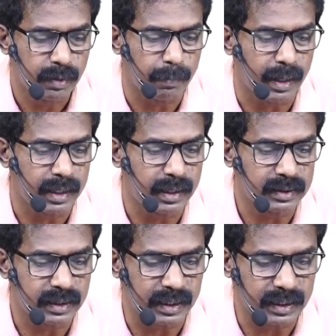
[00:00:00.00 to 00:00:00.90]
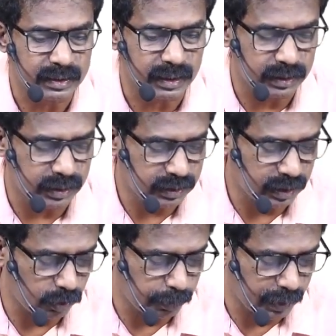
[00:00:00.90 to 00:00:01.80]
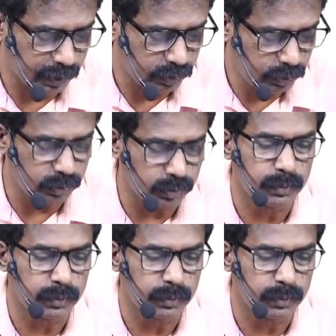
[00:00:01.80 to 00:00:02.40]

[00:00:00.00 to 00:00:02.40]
minus the intersection is 0.2.